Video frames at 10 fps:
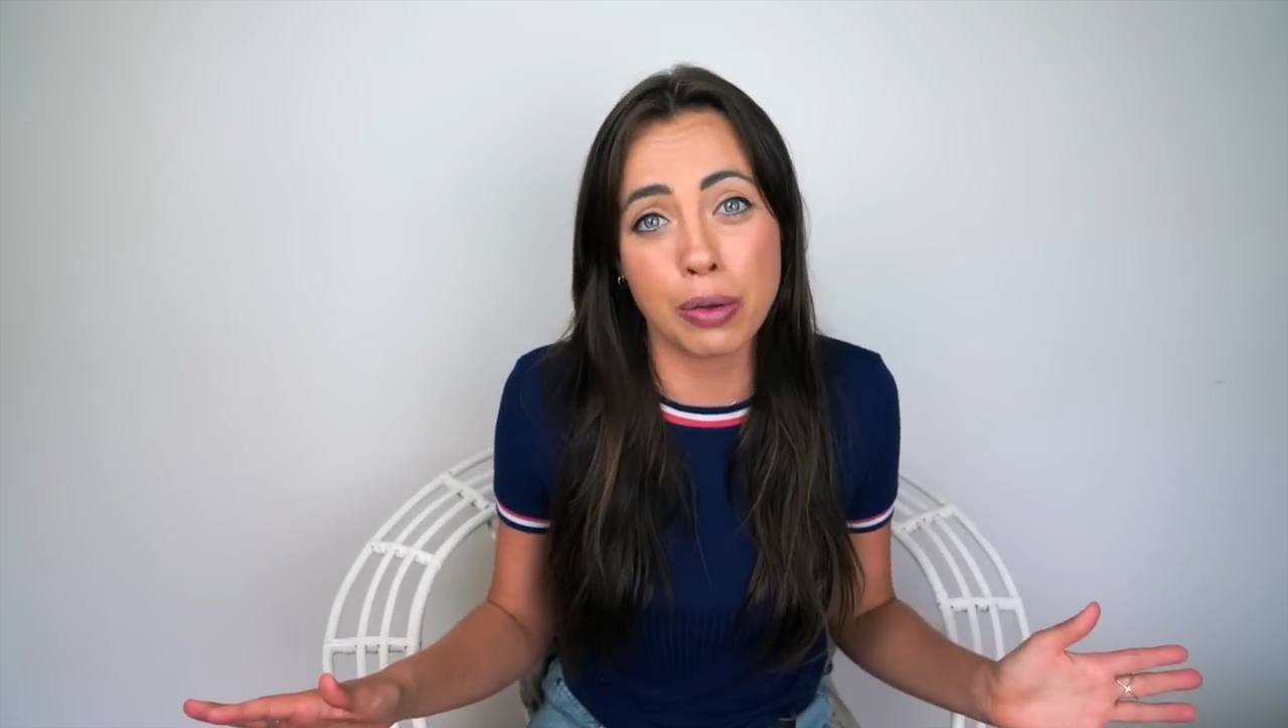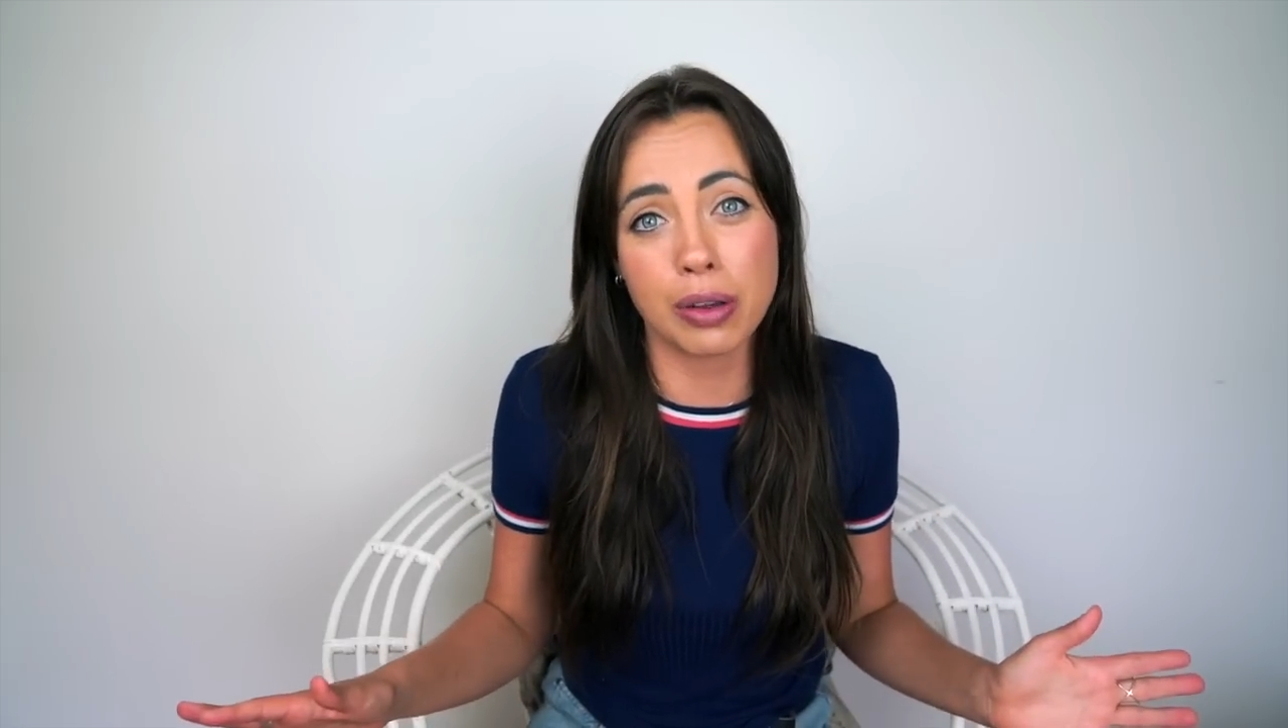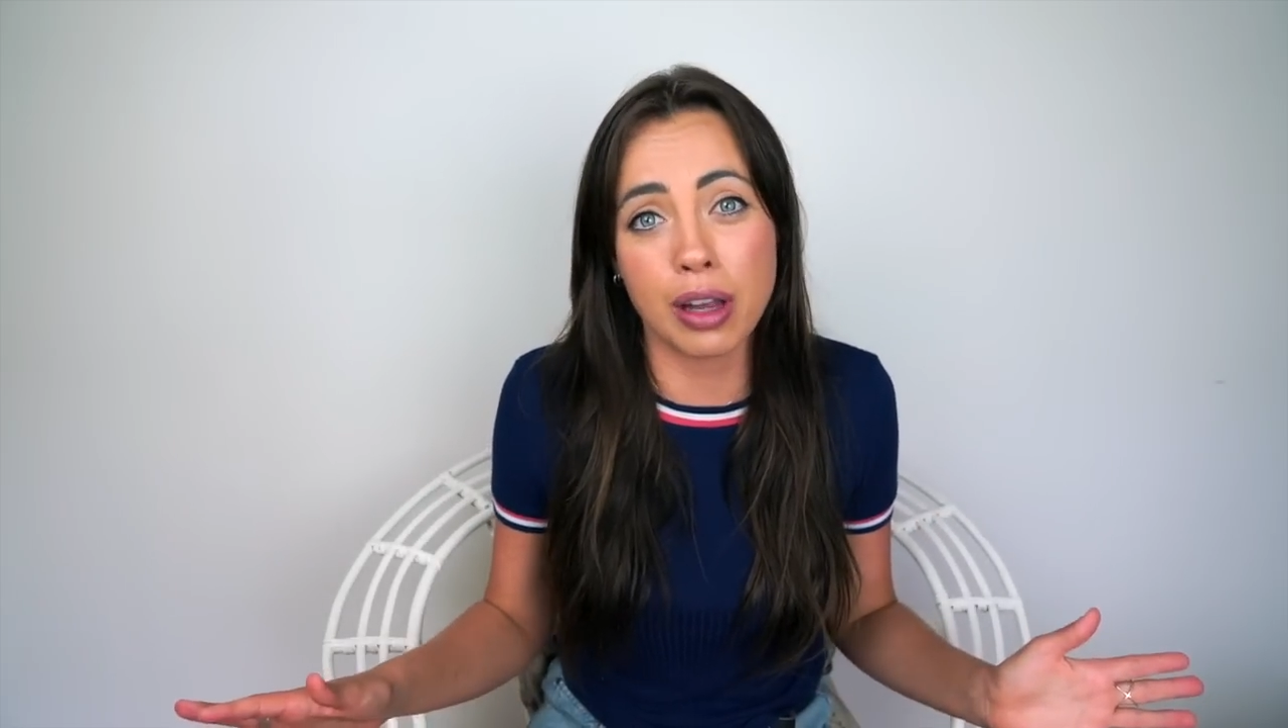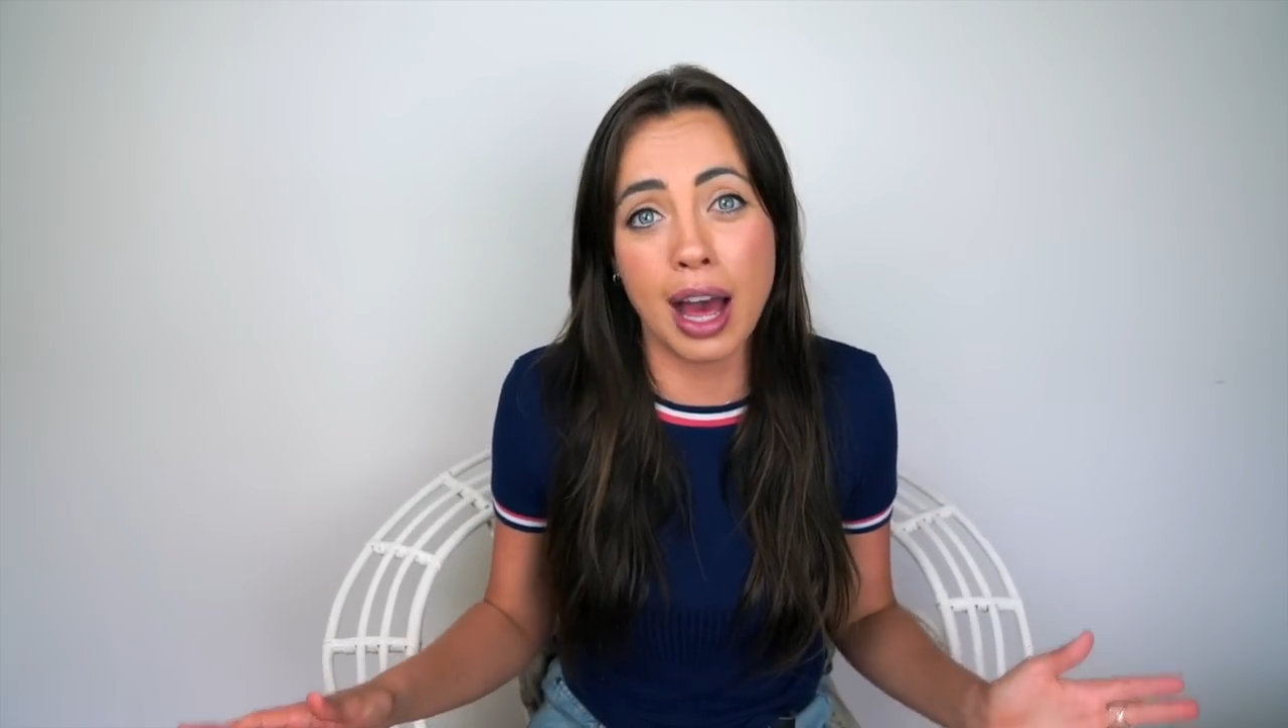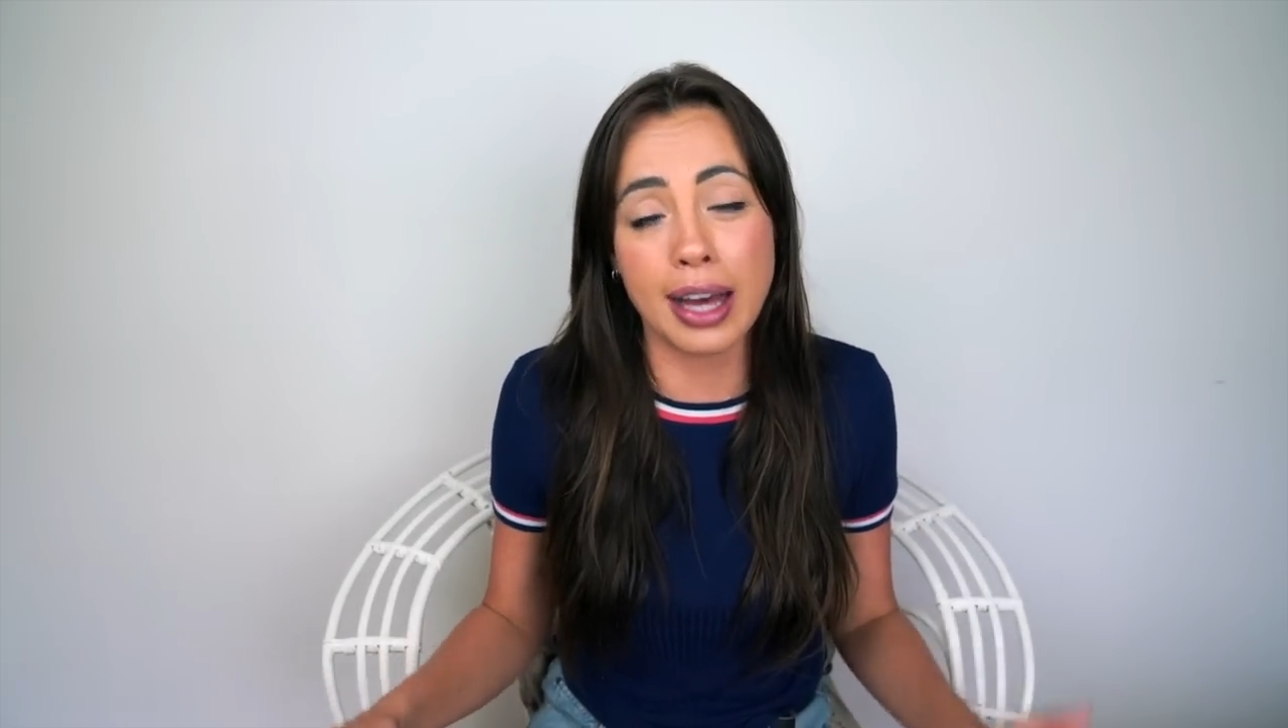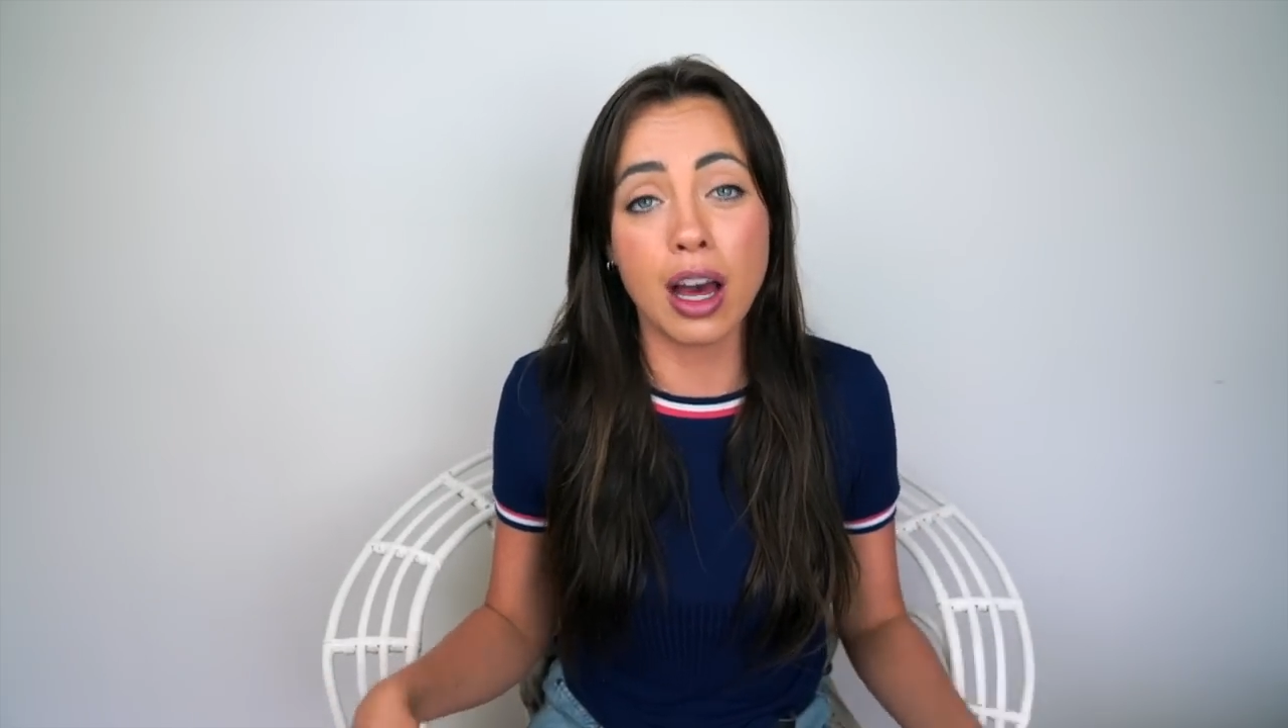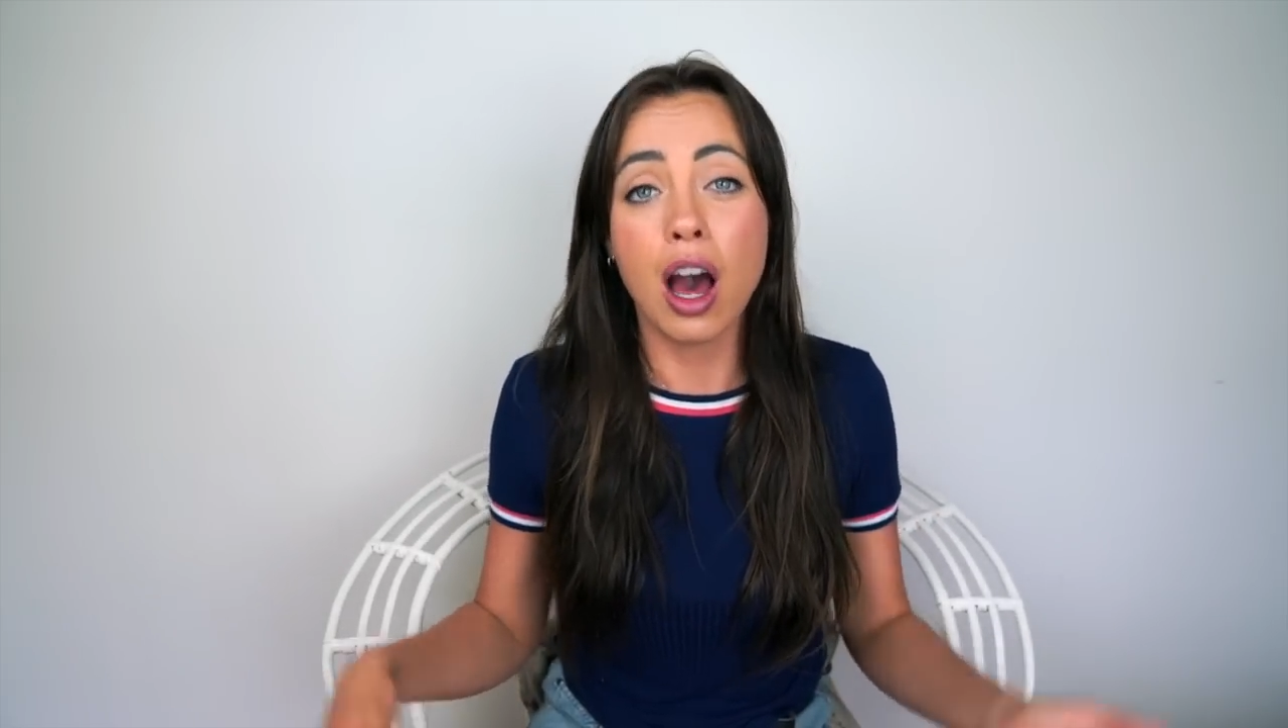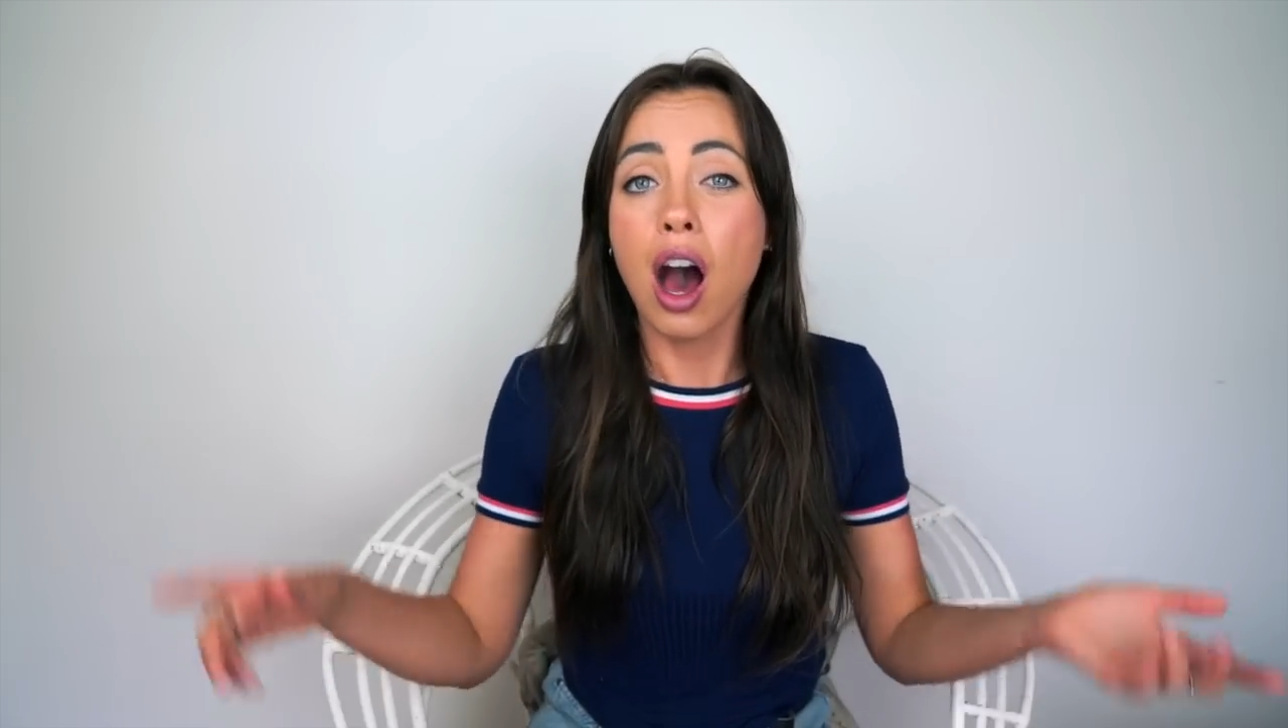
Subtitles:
look like.